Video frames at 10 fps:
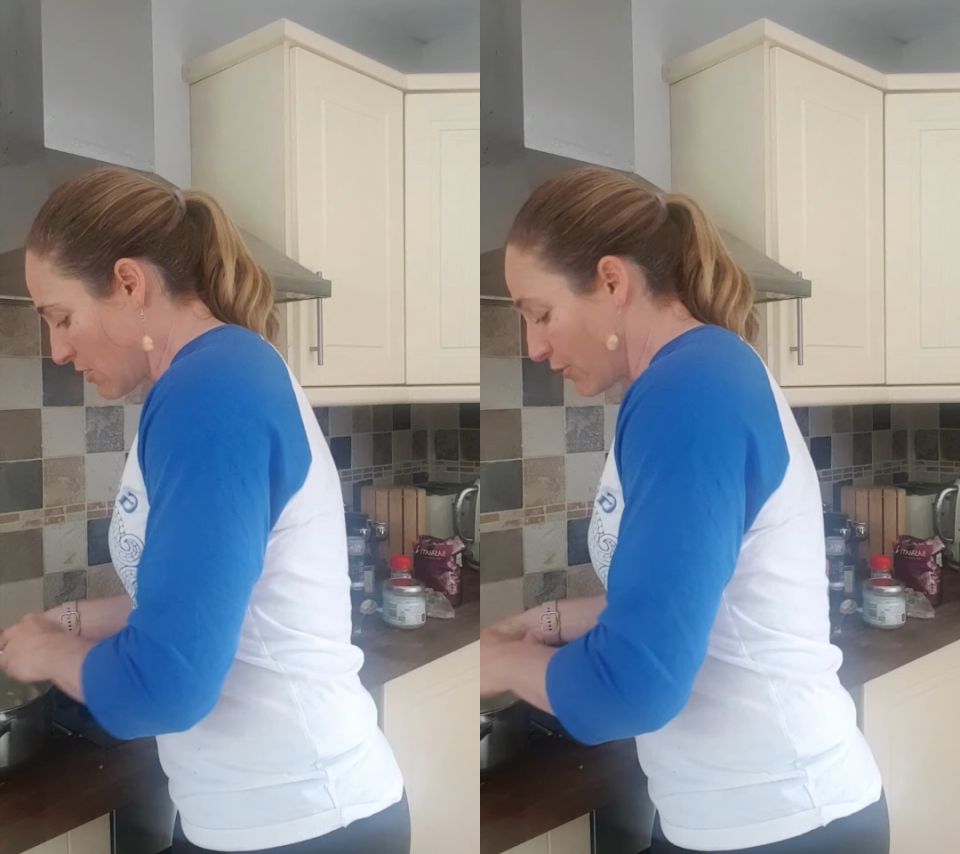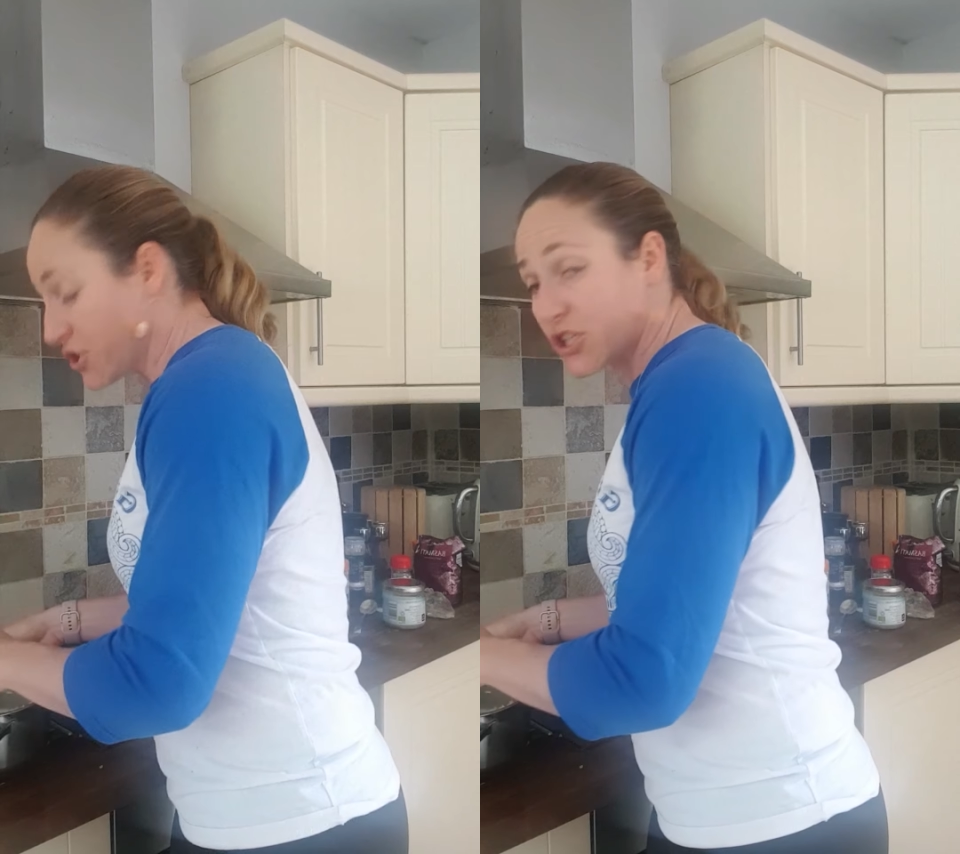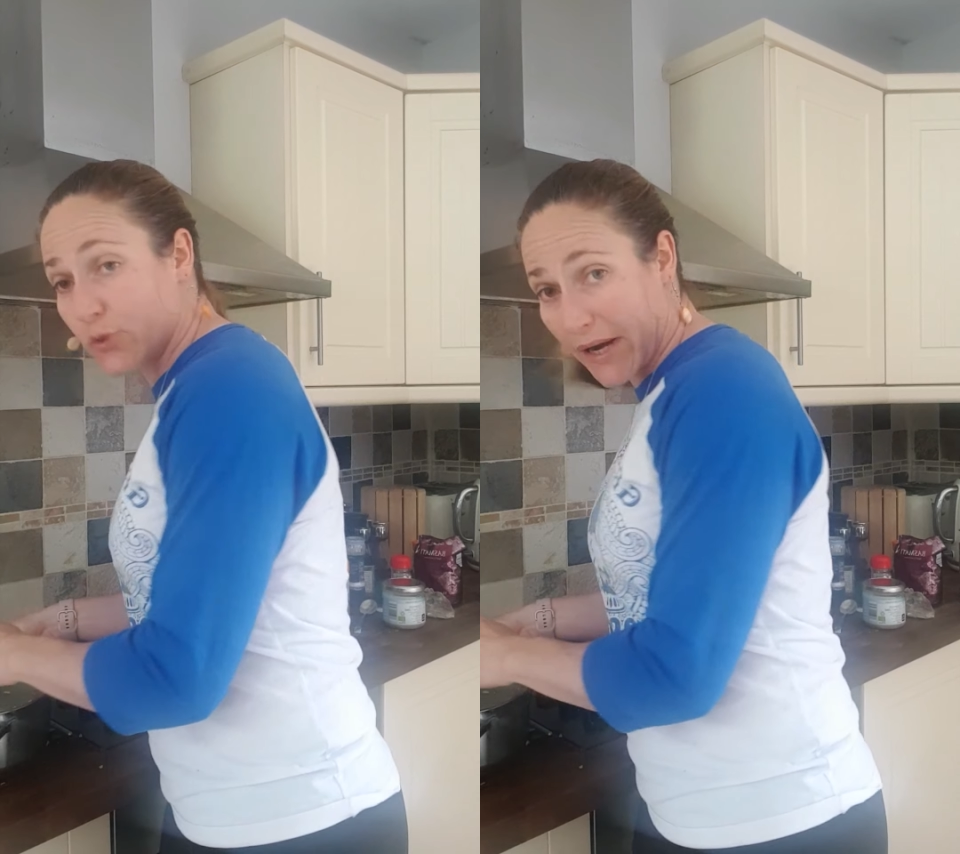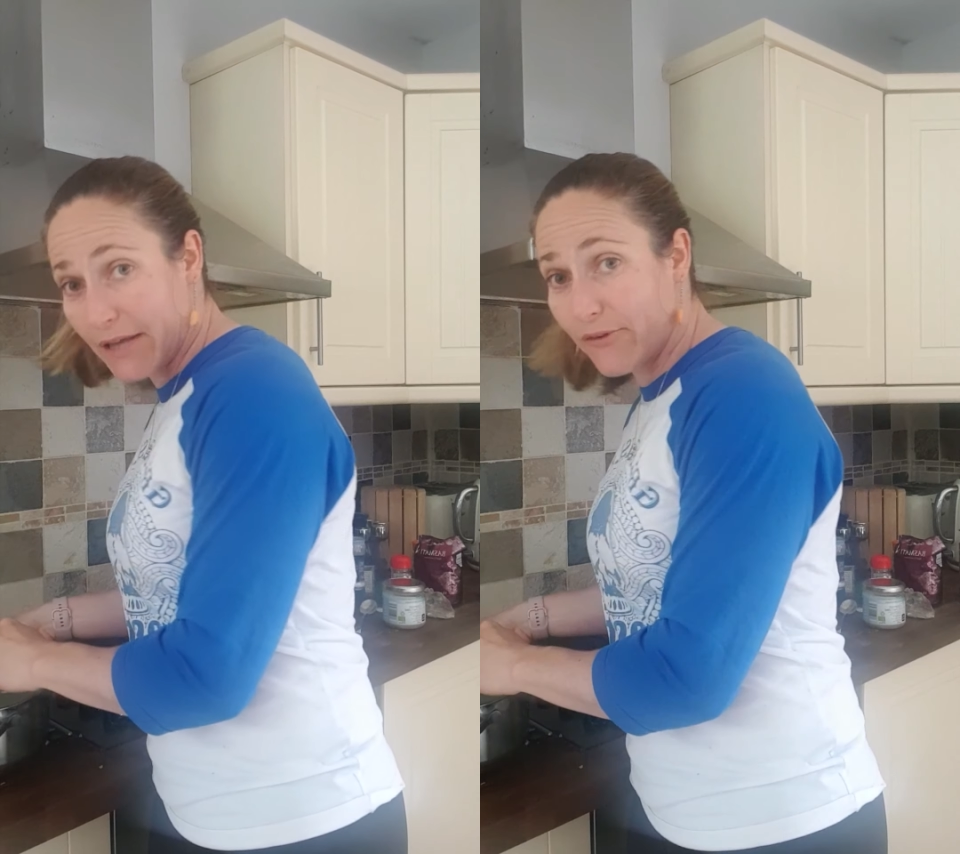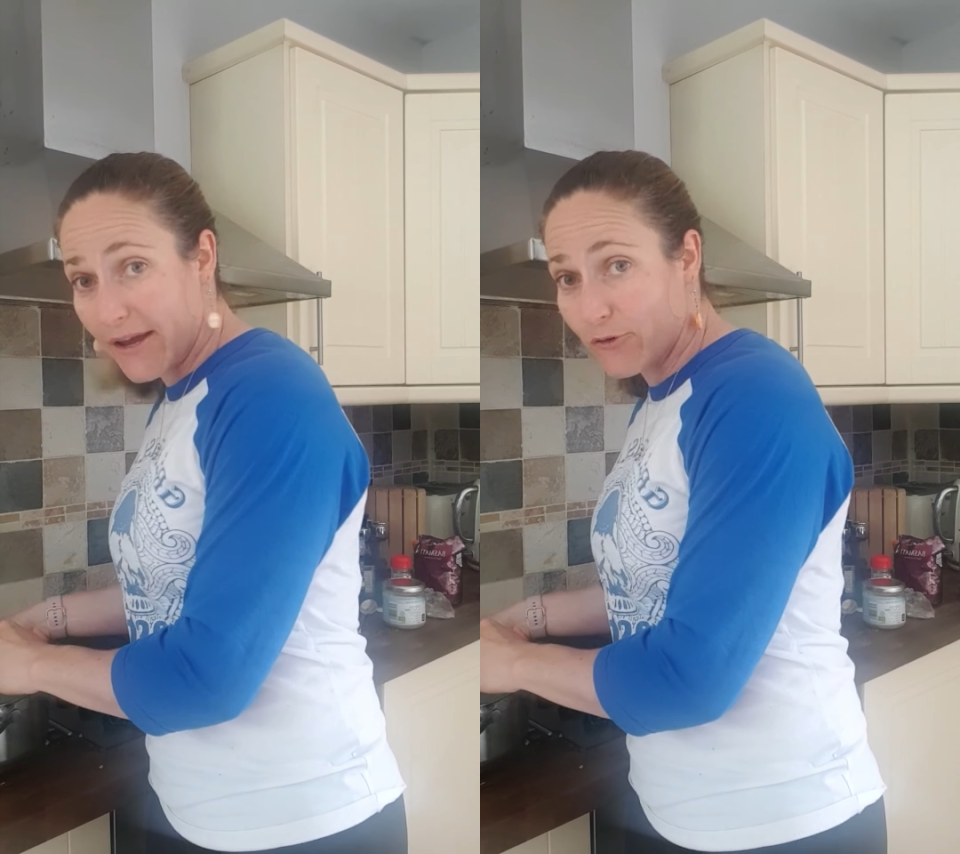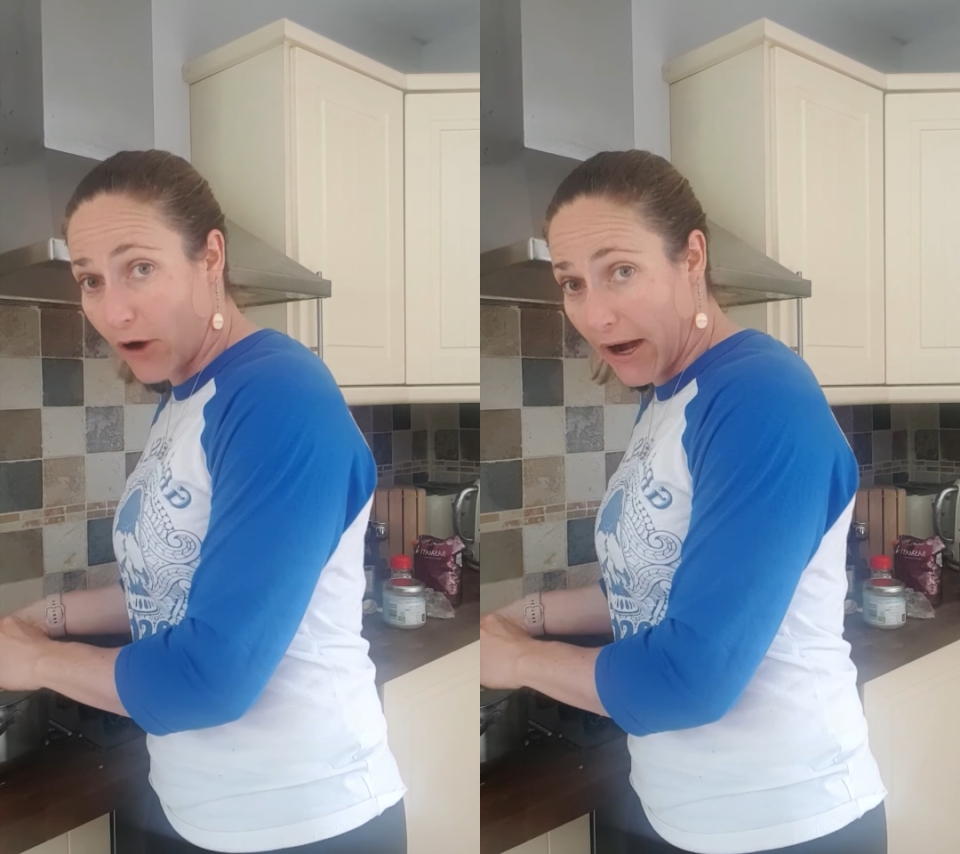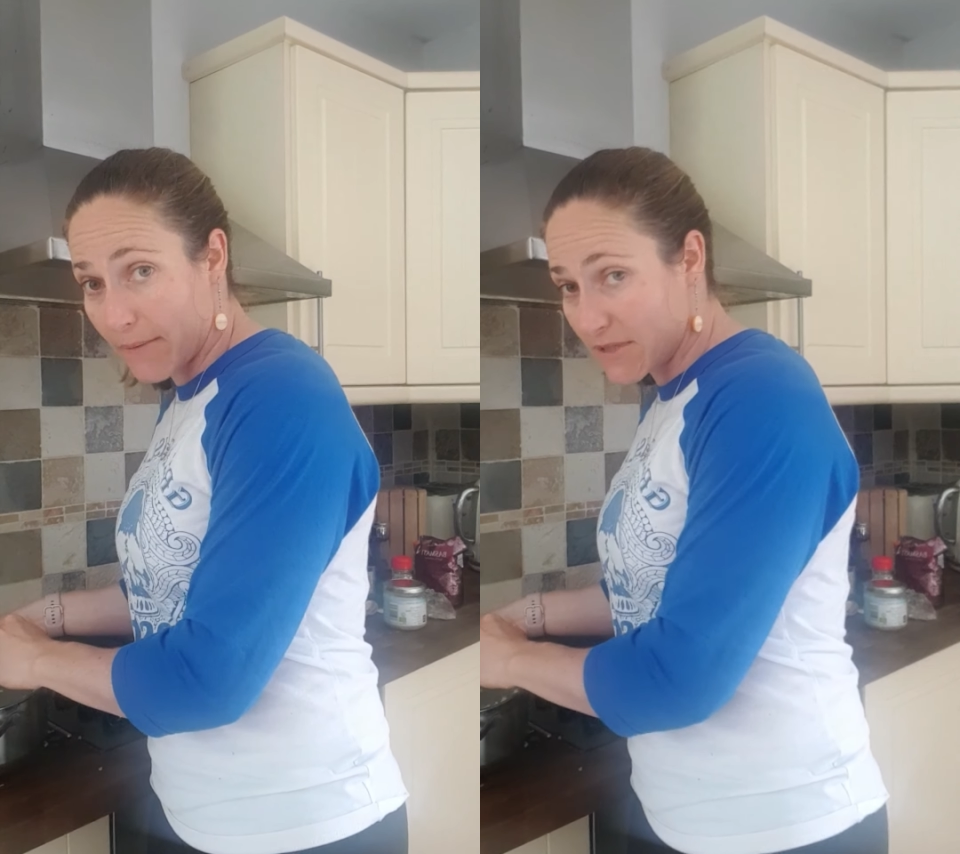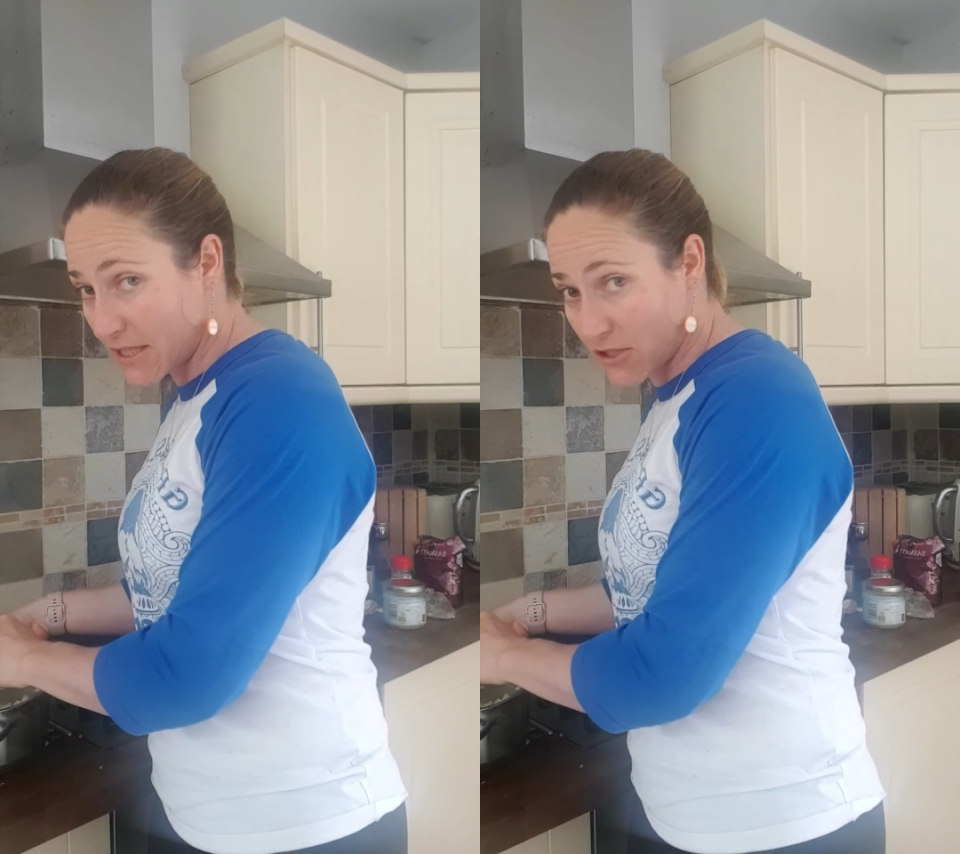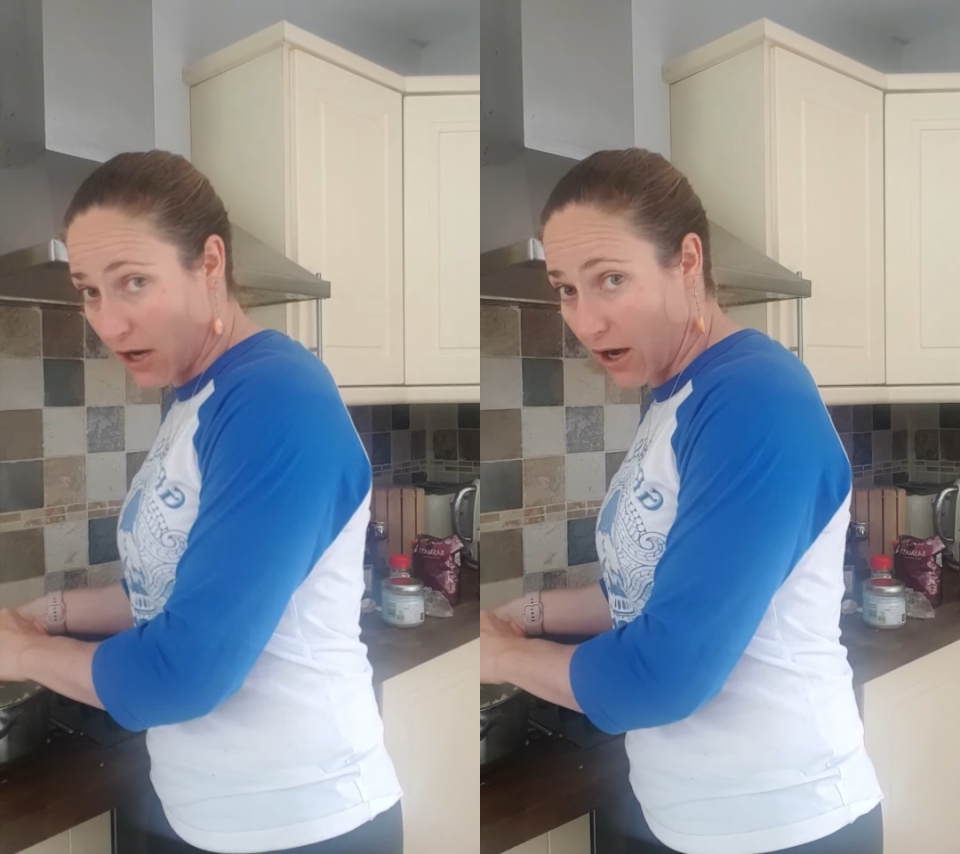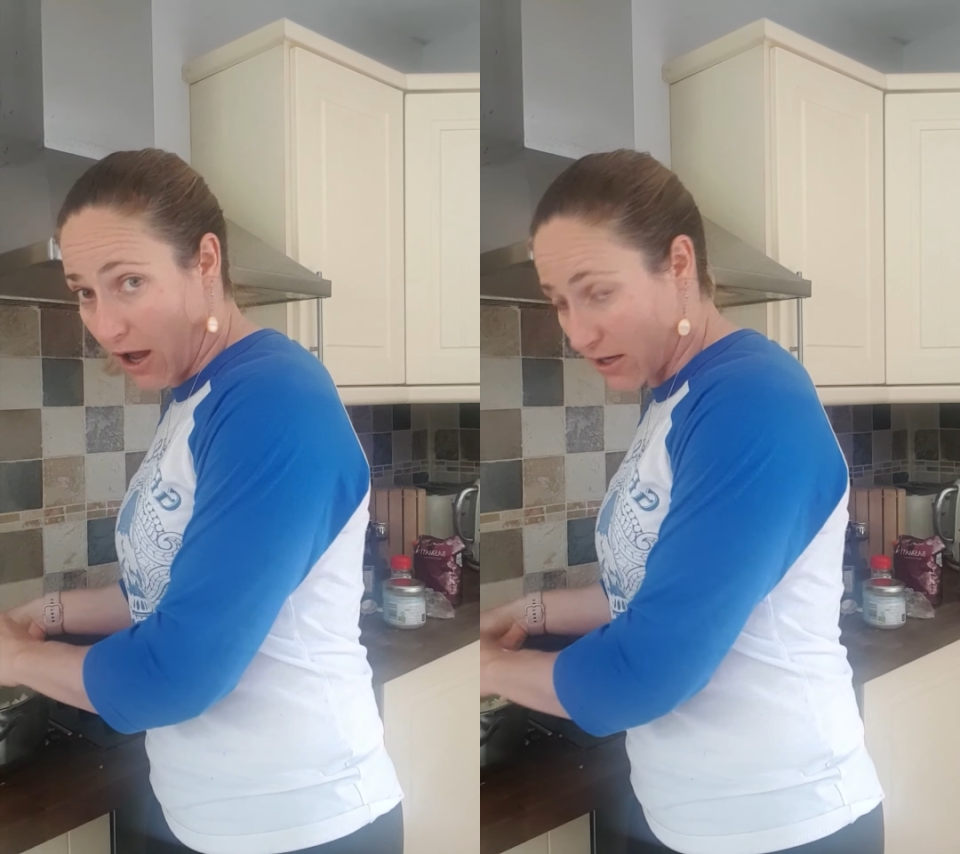which is 25 grams. It's
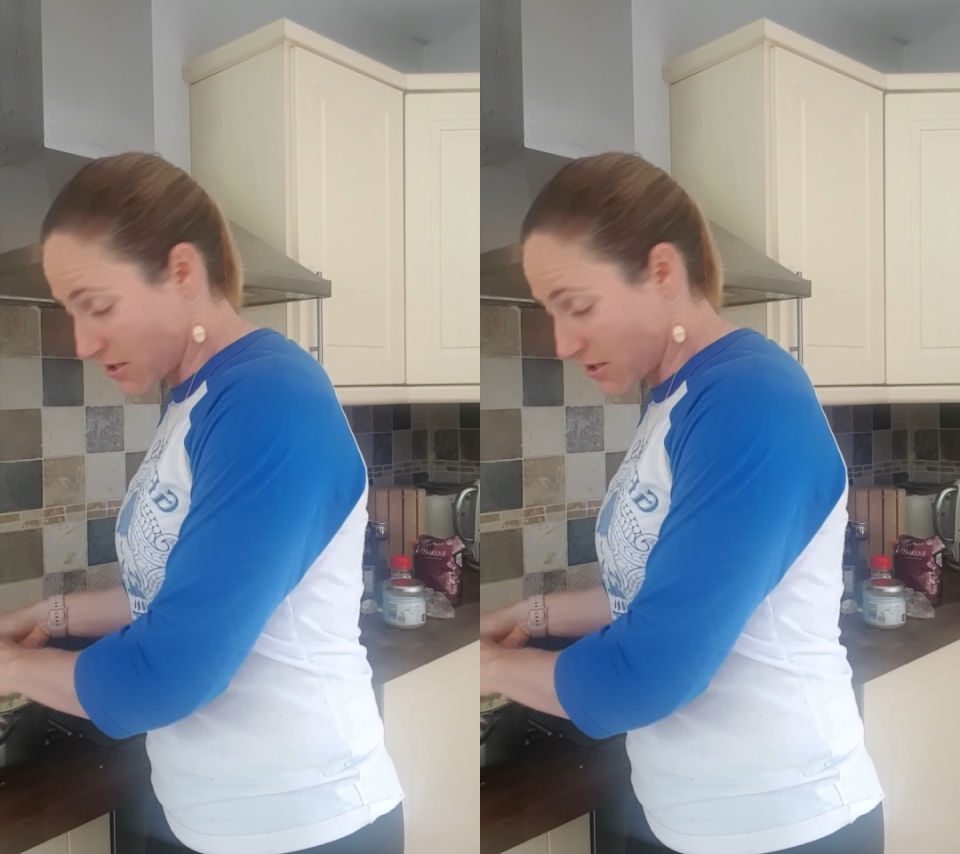not a lot,